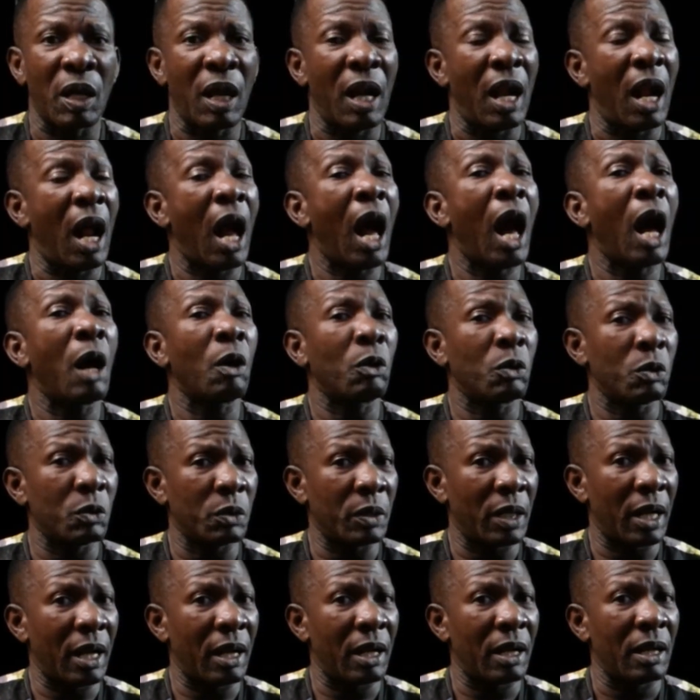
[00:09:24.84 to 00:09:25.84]
Ahura,
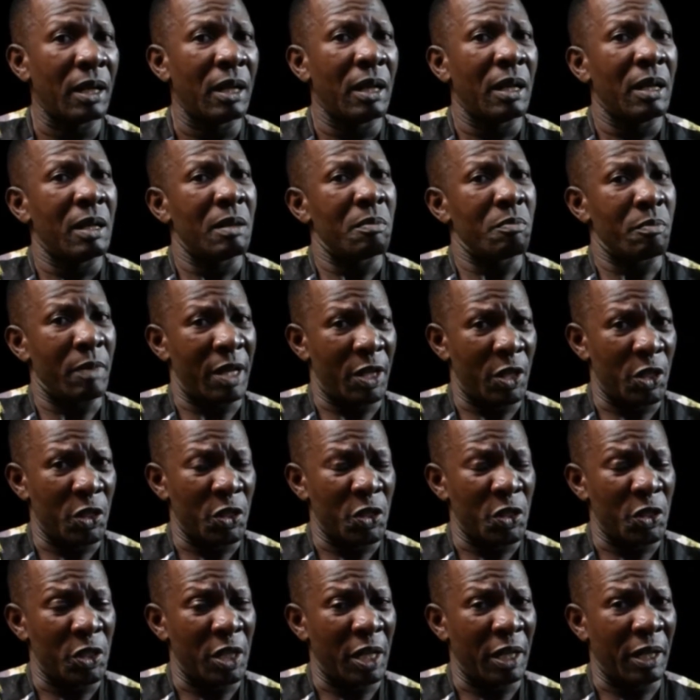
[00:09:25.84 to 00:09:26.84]
Managing
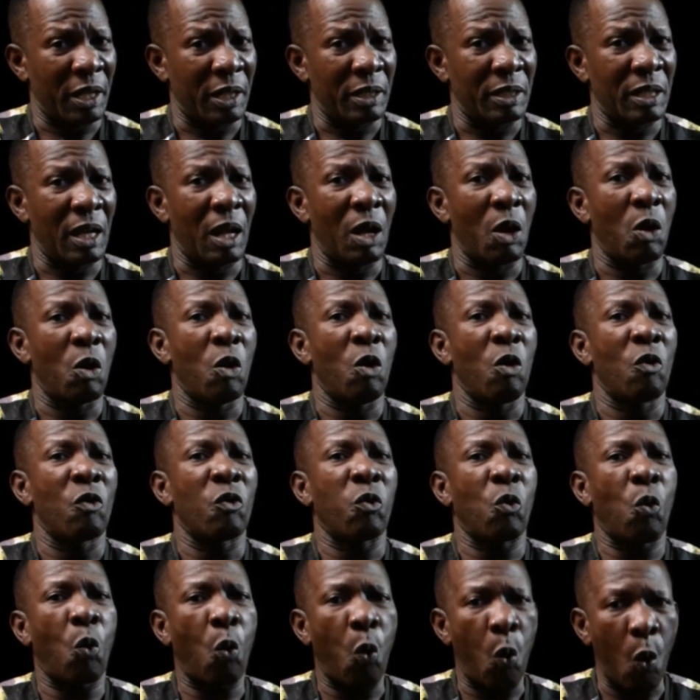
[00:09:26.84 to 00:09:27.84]
Director of
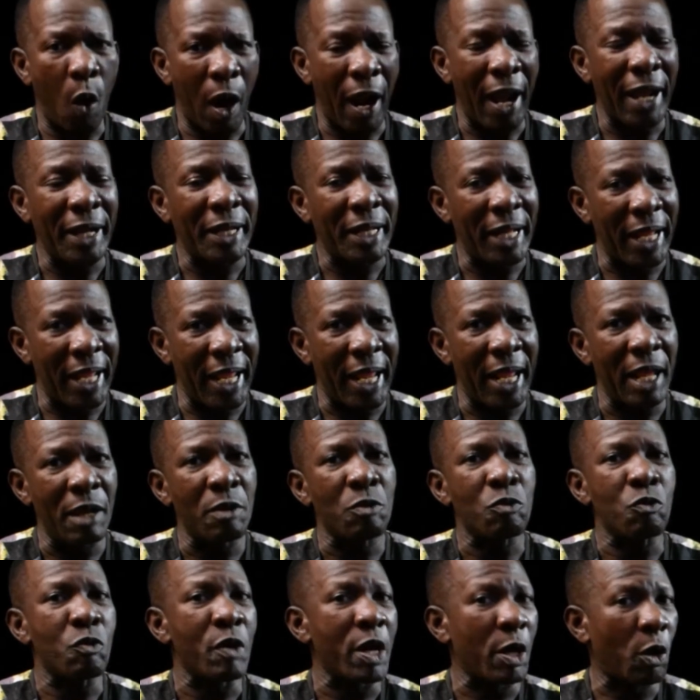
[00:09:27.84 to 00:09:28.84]
Quad A
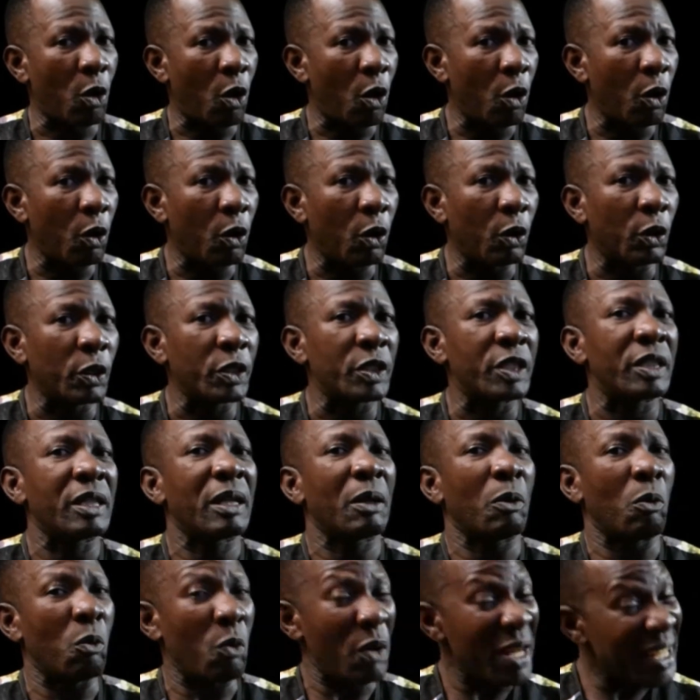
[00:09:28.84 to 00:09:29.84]
Records,
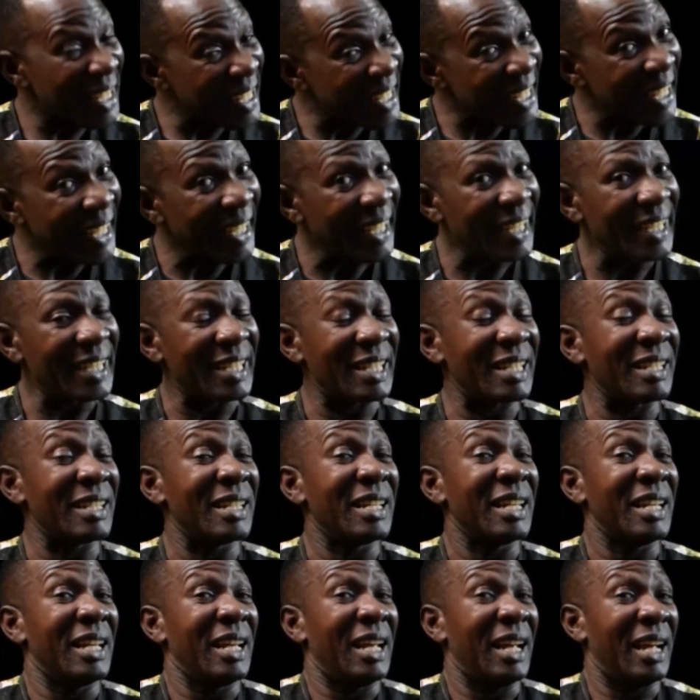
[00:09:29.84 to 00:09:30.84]
which is
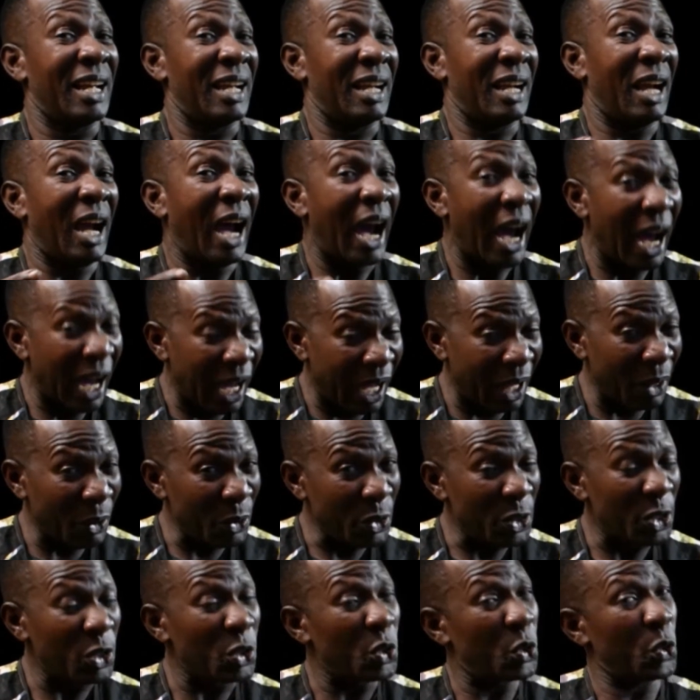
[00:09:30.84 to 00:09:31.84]
house
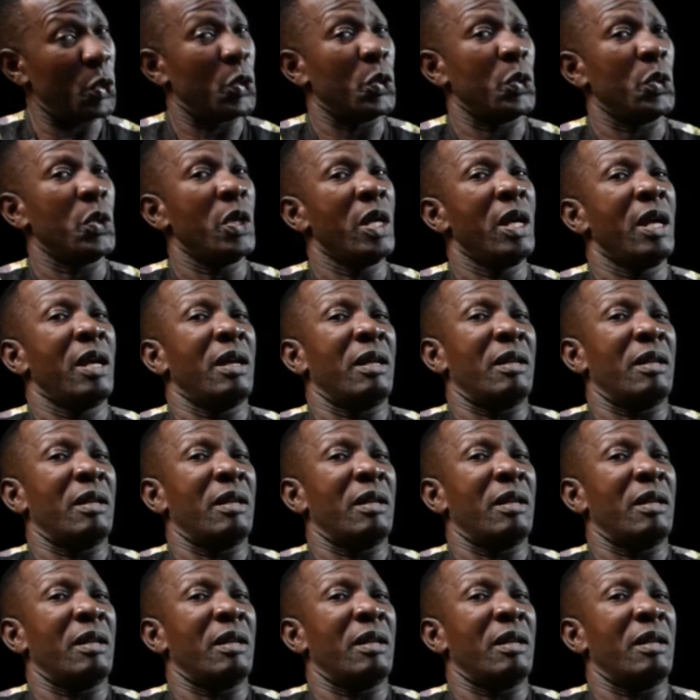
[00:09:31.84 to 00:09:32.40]
to the